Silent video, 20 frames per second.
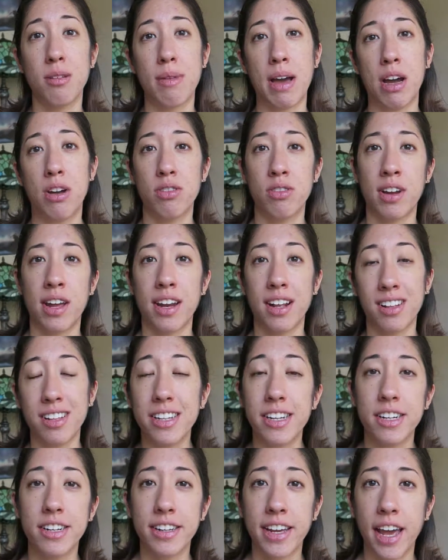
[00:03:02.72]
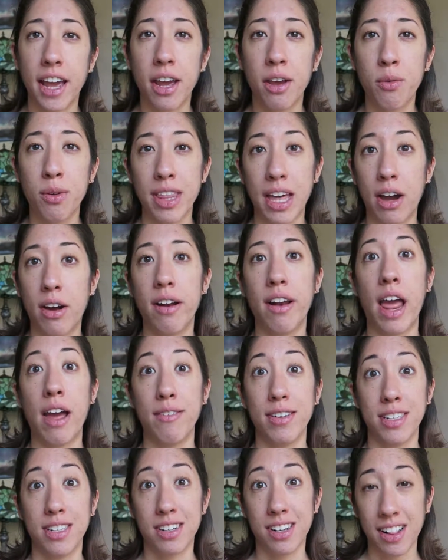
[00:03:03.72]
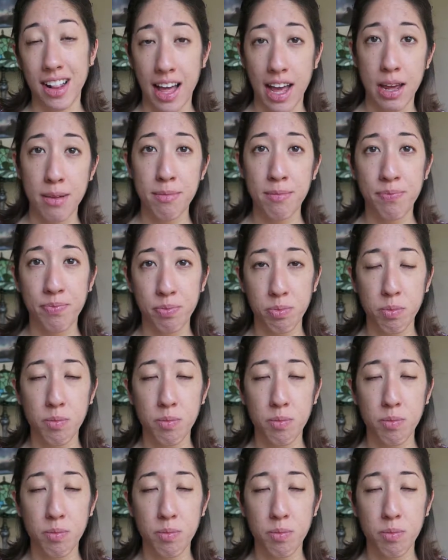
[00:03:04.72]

the mountain on a clear day without having to climb.